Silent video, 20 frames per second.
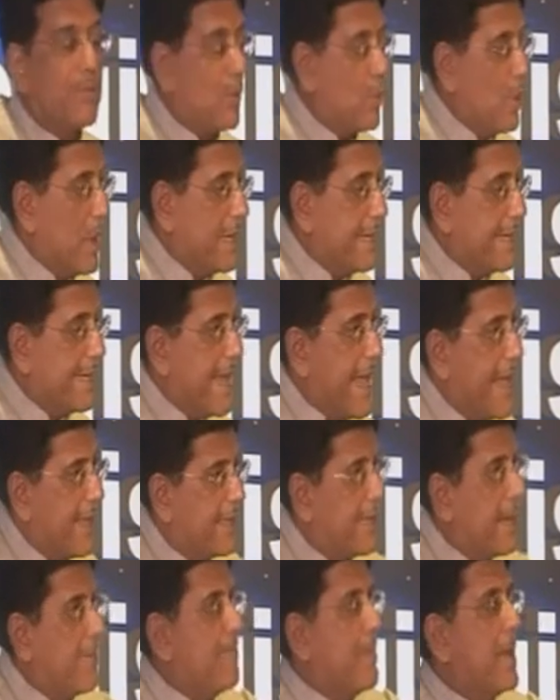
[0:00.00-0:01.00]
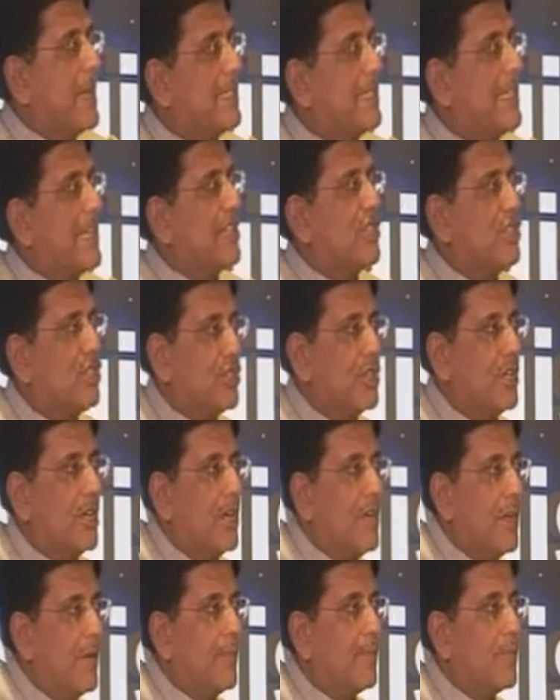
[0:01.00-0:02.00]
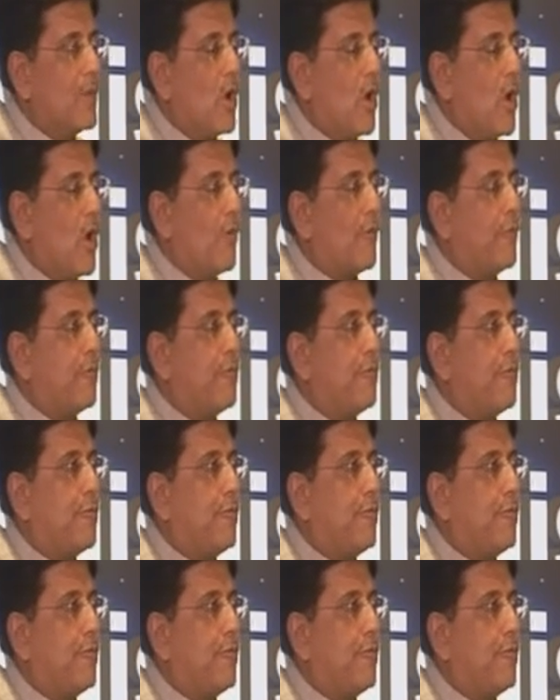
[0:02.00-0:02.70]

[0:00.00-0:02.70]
Will take the message of